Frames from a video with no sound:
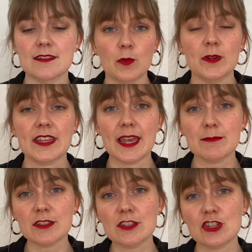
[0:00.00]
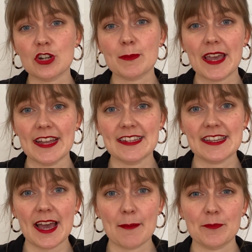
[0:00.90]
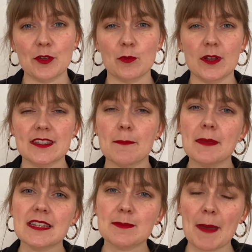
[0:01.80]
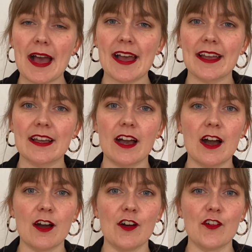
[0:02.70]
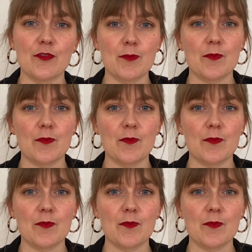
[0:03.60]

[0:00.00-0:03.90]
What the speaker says: When it came to the term handicap, there was a mixed bag of